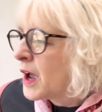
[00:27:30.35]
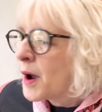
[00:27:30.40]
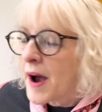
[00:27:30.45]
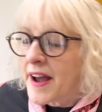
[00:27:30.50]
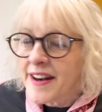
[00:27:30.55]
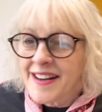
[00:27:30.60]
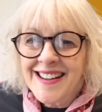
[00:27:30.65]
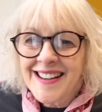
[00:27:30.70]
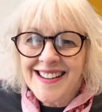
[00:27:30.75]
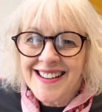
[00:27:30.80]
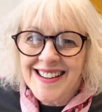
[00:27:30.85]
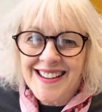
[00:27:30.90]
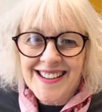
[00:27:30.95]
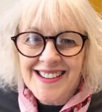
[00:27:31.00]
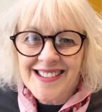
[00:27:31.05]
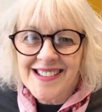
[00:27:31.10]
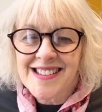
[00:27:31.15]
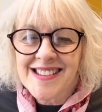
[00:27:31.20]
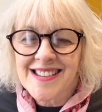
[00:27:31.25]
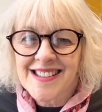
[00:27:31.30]
And he
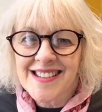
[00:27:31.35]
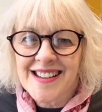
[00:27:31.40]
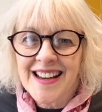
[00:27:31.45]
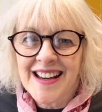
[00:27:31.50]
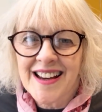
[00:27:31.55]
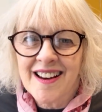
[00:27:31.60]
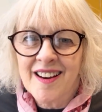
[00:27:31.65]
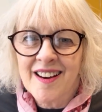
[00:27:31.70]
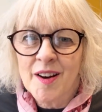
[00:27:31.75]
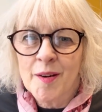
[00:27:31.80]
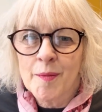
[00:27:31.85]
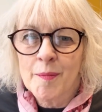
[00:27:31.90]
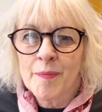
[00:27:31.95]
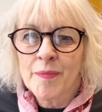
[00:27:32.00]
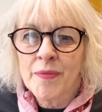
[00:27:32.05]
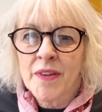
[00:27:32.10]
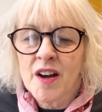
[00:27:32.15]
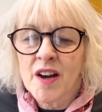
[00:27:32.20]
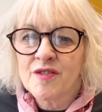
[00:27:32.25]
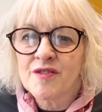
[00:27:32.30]
is
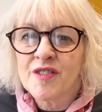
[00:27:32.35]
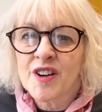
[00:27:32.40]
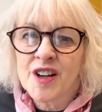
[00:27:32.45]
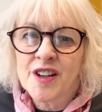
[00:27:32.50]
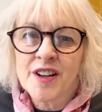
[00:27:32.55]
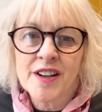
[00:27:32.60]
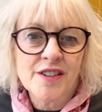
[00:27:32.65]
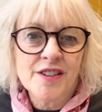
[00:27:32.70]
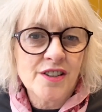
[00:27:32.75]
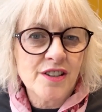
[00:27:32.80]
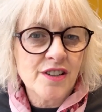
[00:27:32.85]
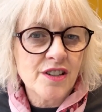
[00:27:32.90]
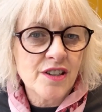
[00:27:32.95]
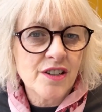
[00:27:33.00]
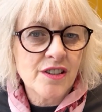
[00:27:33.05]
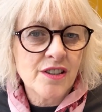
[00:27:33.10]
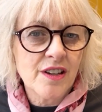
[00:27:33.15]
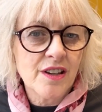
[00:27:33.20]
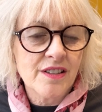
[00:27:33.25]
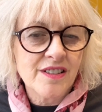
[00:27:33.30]

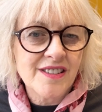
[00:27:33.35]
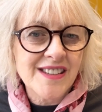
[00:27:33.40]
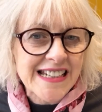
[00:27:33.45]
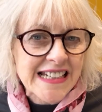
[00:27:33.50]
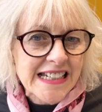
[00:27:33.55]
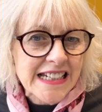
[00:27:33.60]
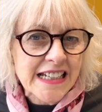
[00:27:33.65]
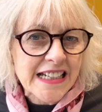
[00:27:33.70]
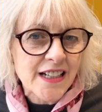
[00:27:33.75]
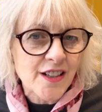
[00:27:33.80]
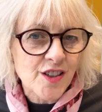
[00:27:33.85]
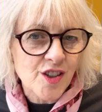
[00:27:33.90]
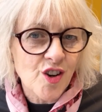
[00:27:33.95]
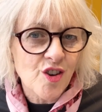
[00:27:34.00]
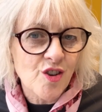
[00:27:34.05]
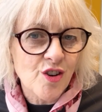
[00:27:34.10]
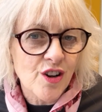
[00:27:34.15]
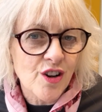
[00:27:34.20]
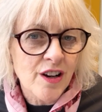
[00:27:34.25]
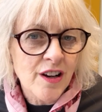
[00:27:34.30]
a sitting
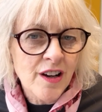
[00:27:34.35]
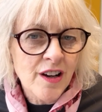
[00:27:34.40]
dog.